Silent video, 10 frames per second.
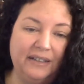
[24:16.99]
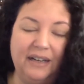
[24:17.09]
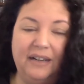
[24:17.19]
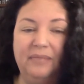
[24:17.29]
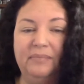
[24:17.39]

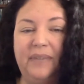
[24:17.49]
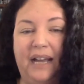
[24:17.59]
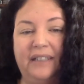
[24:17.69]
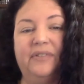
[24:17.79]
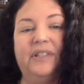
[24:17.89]

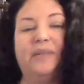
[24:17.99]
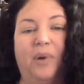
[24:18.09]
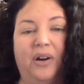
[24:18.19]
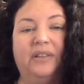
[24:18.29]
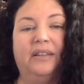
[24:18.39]
activists
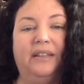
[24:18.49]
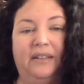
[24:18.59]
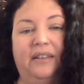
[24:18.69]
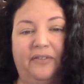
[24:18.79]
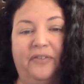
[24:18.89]
marked
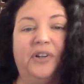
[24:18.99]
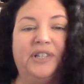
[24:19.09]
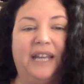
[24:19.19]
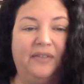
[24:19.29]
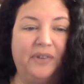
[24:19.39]
the first
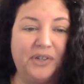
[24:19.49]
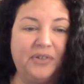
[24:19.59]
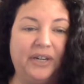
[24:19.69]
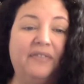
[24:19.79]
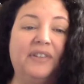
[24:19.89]

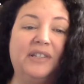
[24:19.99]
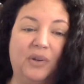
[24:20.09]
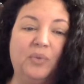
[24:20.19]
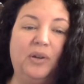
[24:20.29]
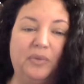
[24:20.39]
anniversary of the
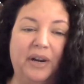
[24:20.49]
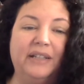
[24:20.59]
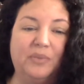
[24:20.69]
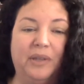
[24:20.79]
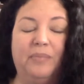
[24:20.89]
Stonewall
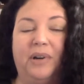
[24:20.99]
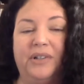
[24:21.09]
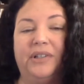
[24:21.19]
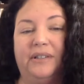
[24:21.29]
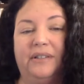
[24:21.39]
riots with a march
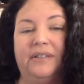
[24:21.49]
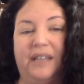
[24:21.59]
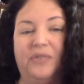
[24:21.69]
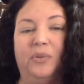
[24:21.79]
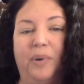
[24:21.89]
in
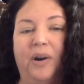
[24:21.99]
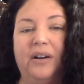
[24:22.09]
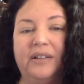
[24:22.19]
Central Park.